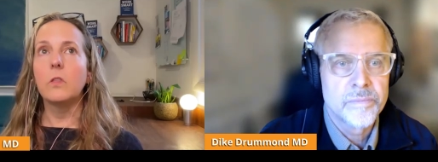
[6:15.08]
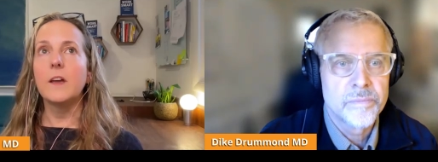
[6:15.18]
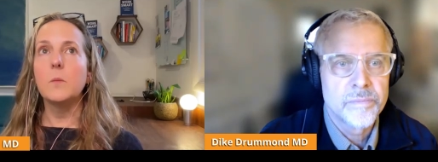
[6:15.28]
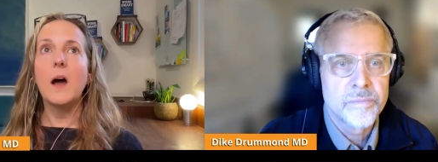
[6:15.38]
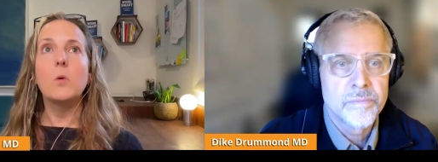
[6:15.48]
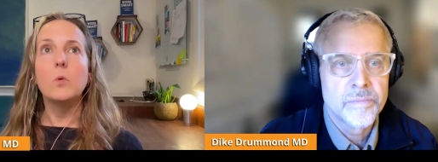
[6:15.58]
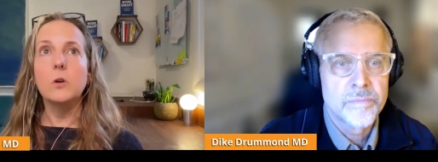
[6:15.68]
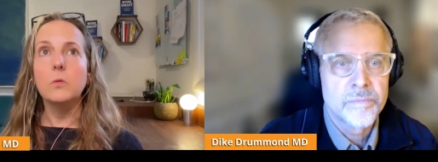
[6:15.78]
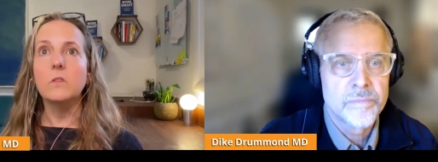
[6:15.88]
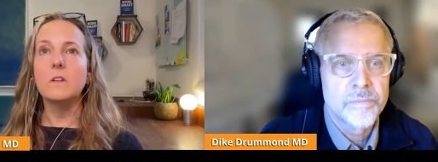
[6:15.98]
Speaker 1: think about
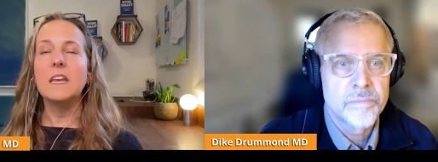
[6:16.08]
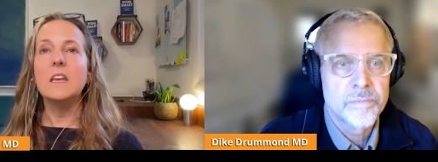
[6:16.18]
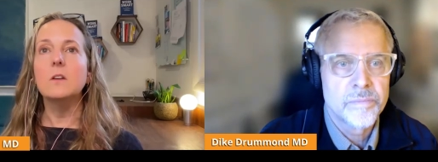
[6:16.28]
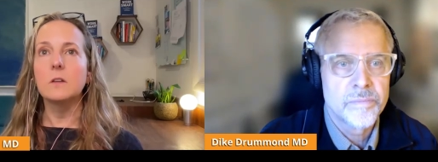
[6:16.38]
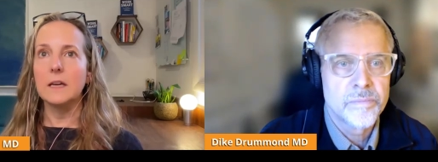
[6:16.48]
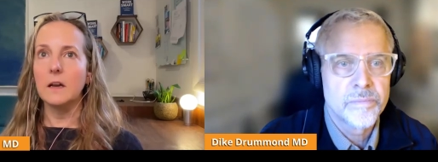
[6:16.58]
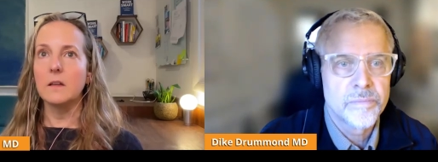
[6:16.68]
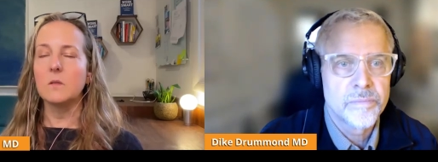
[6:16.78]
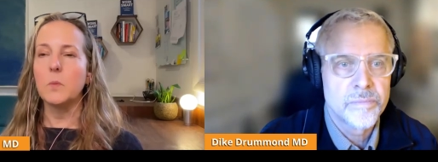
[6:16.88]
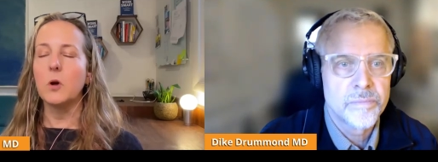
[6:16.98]
wounds and healing
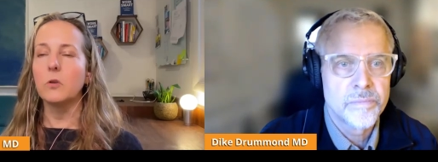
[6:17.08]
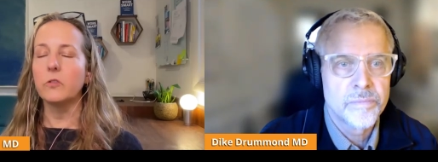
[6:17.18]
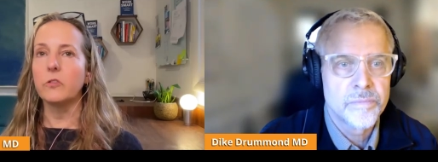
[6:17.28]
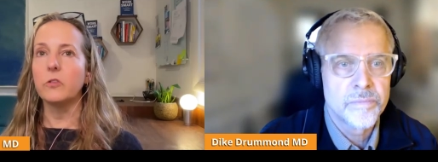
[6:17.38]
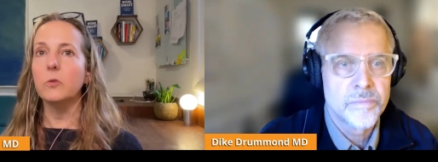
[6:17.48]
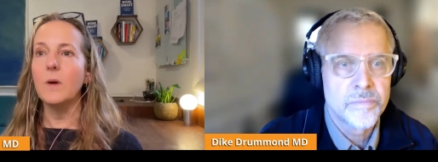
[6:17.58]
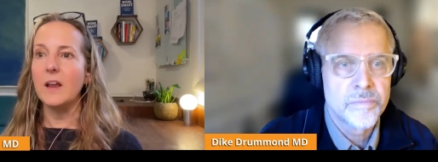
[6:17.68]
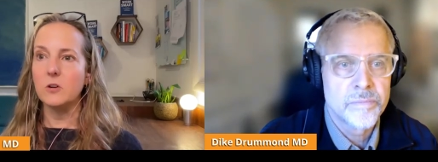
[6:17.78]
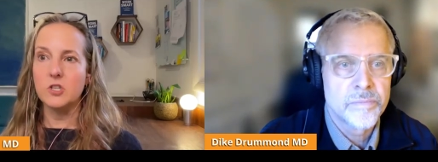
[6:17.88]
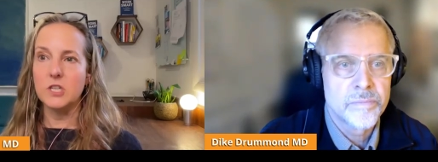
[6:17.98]
as opposed to
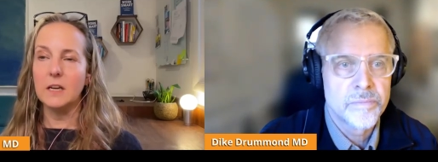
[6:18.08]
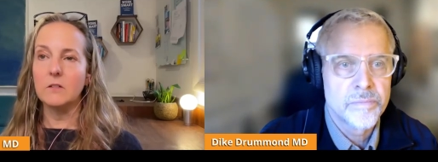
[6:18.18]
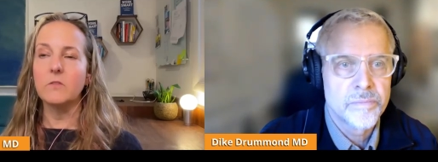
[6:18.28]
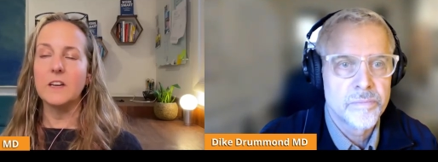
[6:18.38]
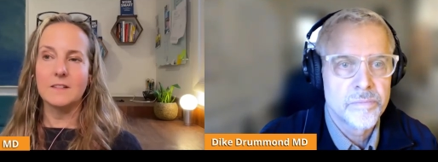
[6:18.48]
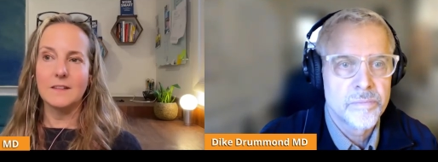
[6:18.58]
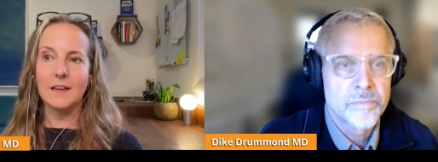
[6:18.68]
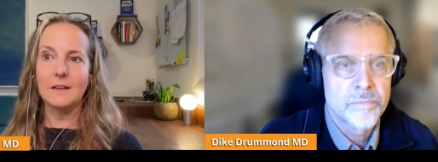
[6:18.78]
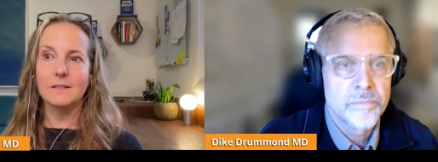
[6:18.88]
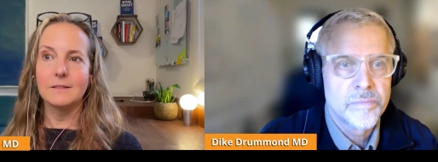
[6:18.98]
energy and
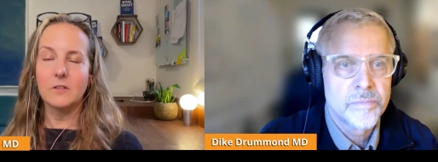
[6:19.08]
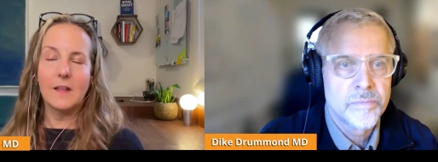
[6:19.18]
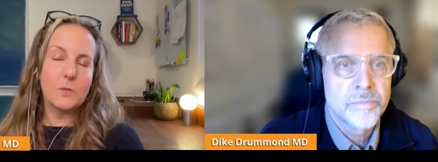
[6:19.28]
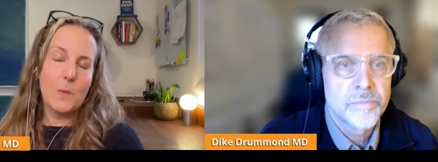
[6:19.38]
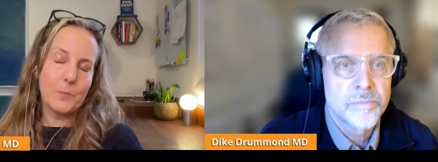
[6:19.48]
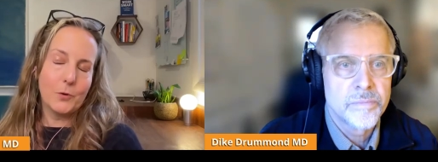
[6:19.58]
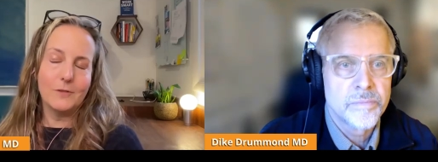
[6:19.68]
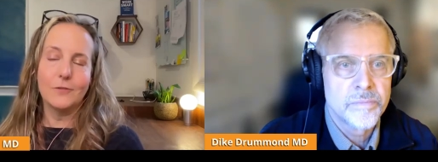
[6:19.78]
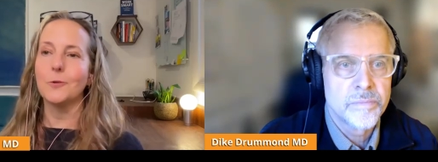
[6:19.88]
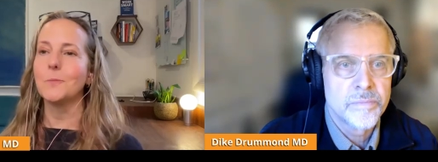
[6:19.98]
fixing. So that's my
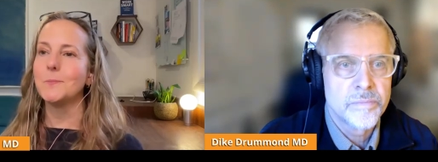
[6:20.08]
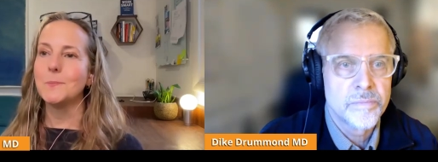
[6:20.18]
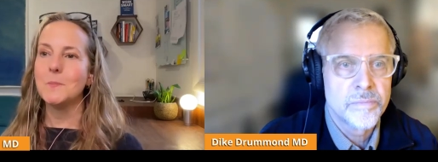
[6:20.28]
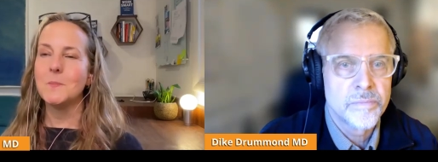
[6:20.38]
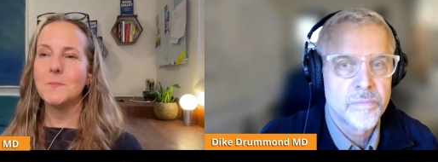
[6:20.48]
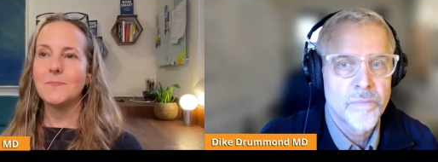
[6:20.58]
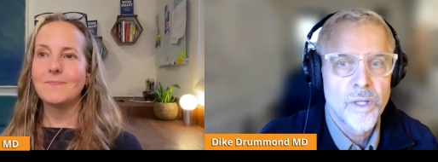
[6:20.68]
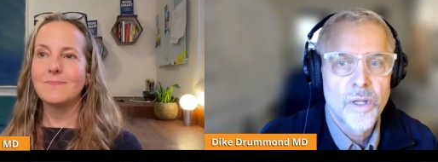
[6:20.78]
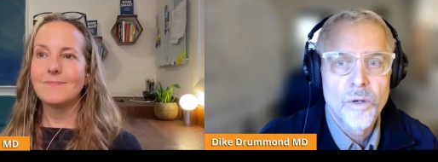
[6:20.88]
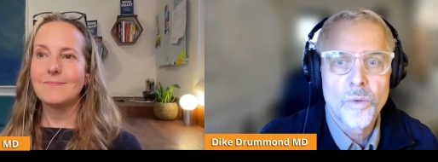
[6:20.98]
point of view.
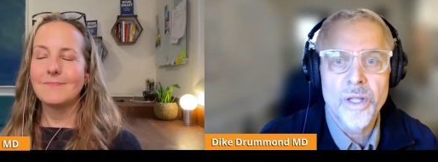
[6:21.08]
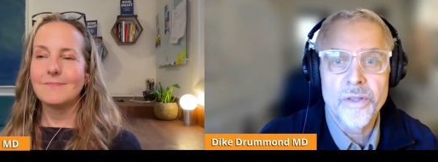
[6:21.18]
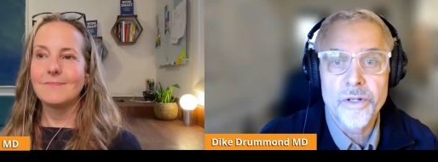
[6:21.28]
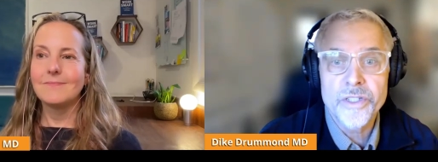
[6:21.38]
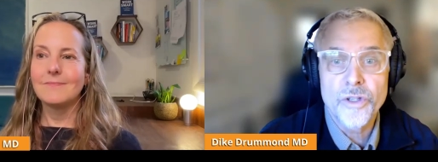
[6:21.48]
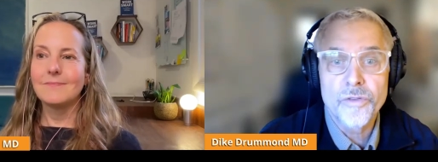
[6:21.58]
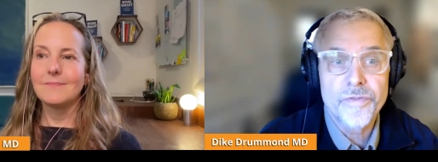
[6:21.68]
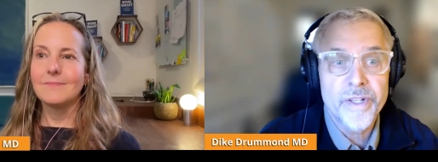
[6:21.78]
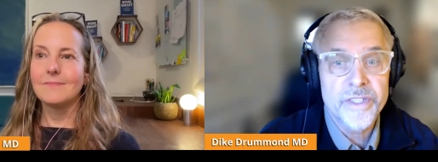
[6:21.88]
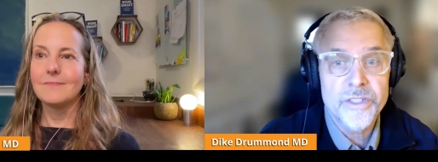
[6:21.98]
Speaker 2: Well, and there is no
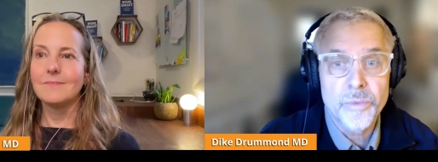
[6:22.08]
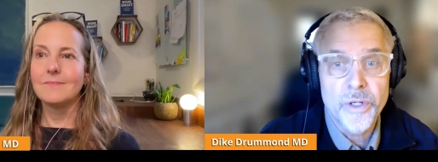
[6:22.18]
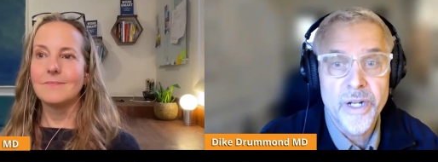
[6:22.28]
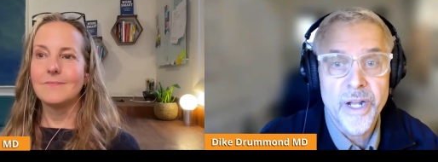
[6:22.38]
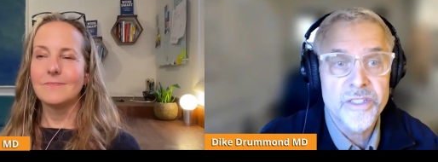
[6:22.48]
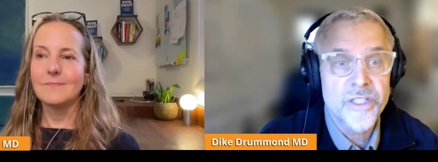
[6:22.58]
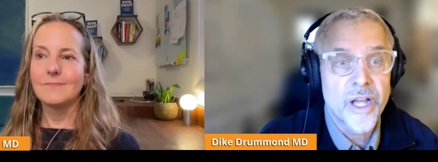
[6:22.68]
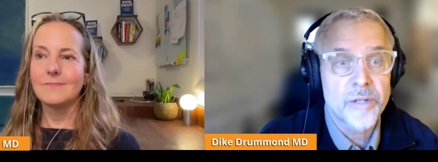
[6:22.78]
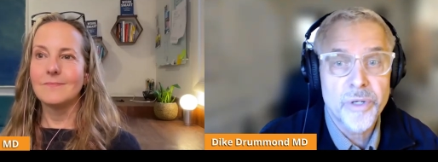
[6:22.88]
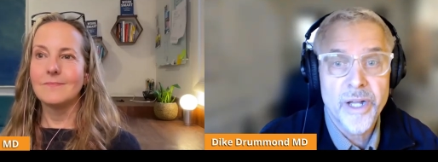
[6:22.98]
fix to burnout. It's
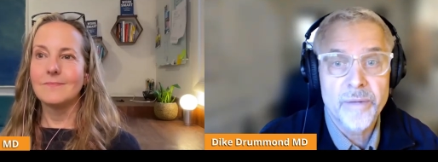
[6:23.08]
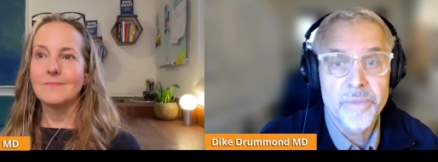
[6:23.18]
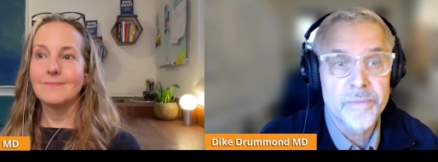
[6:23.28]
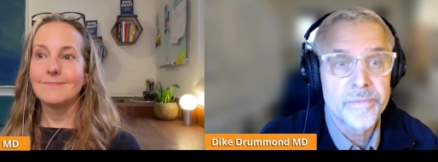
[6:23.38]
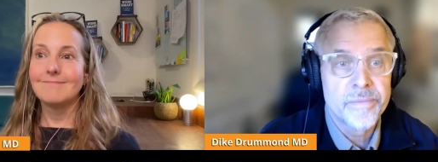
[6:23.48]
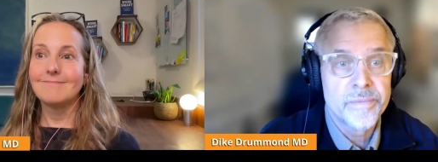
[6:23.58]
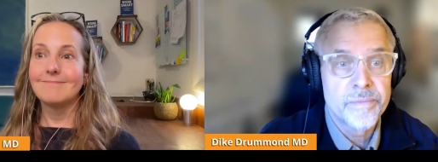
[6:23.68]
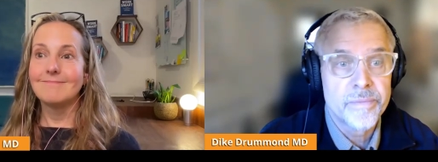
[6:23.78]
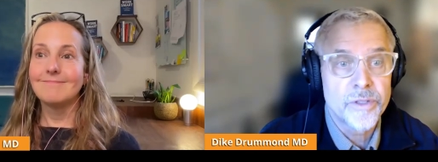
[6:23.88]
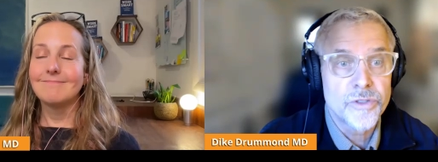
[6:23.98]
not a problem.
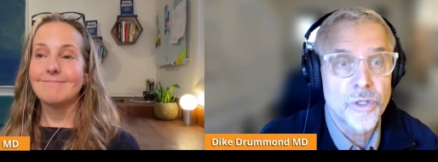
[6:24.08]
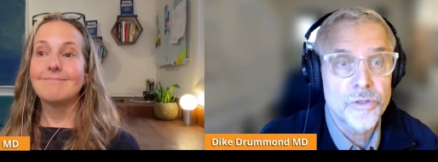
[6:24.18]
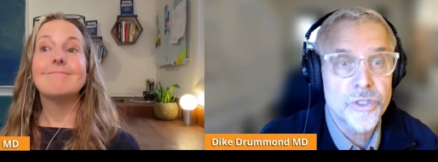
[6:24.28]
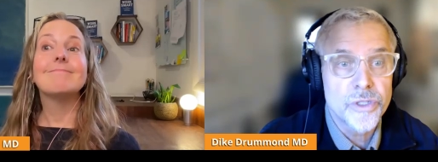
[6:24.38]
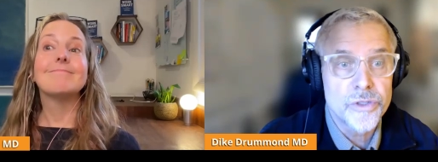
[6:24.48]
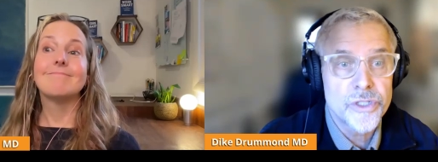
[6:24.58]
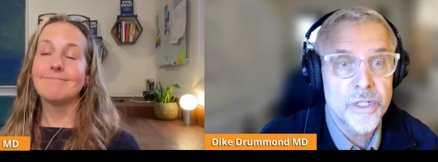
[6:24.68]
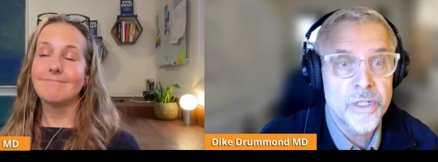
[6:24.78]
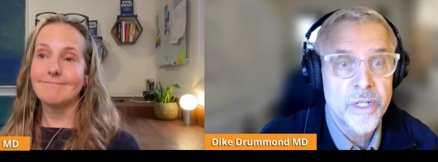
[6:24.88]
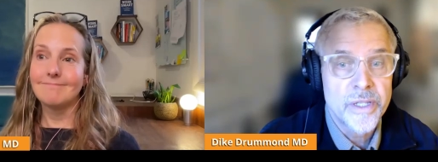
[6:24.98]
There's no
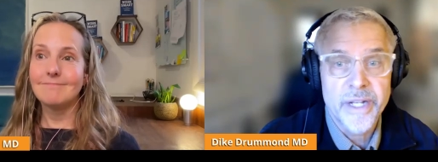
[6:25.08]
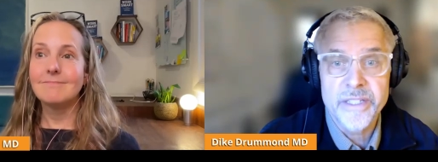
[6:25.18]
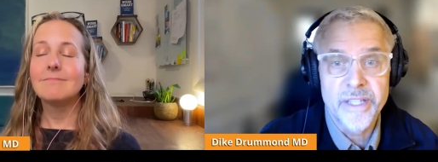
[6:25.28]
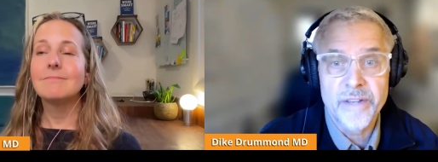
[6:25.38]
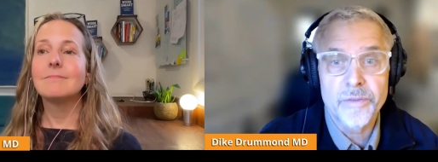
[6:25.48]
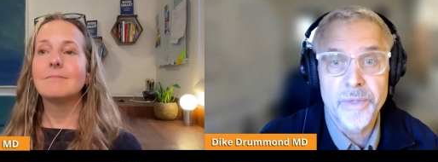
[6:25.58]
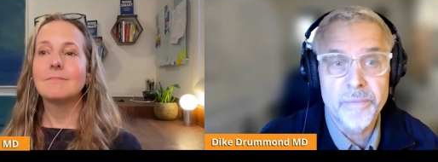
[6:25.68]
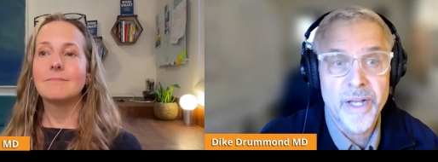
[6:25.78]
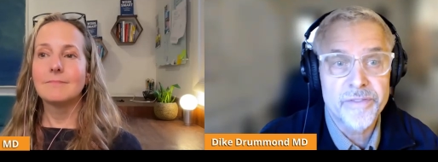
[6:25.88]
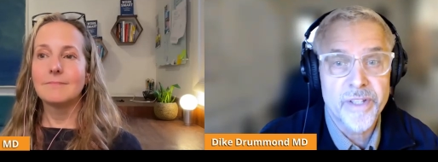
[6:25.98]
solution. That has never
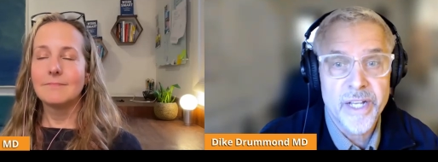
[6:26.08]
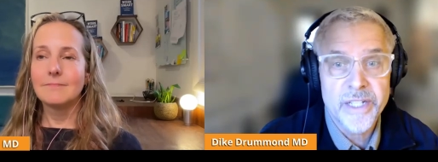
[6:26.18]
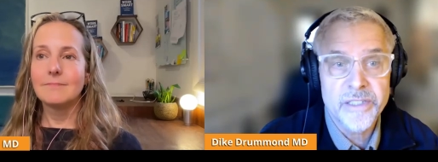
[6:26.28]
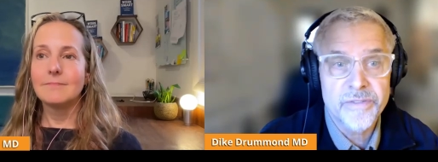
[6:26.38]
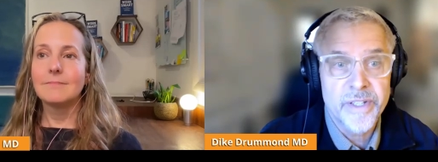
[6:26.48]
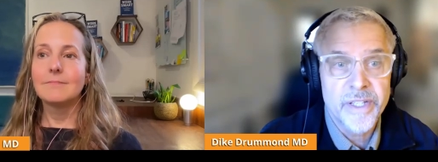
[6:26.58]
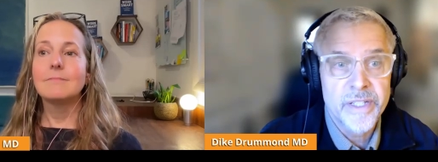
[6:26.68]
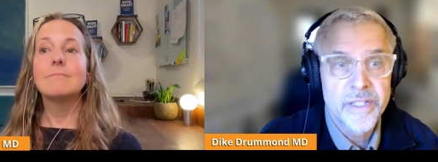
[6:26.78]
been my philosophy.